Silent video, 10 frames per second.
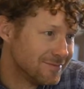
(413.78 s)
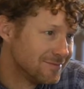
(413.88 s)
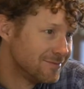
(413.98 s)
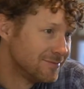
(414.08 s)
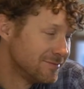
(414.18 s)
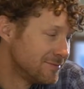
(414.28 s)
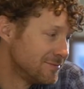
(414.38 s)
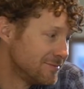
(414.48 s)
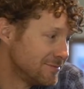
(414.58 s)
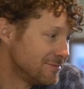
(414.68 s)

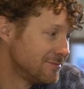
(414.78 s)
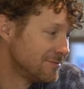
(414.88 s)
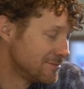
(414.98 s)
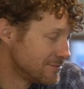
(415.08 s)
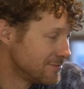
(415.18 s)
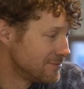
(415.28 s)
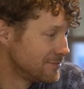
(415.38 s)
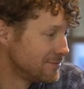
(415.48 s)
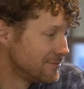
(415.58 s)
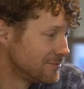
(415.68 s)

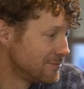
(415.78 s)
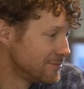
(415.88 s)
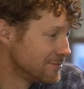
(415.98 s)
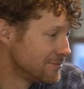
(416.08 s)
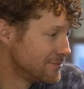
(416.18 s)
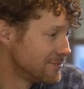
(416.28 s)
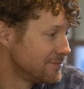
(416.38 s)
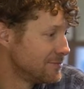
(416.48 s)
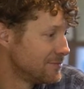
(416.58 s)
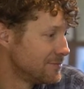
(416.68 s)

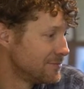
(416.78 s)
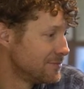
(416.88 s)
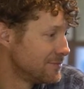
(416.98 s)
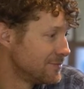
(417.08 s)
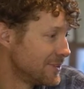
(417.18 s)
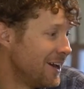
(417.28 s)
The person shown says nothing.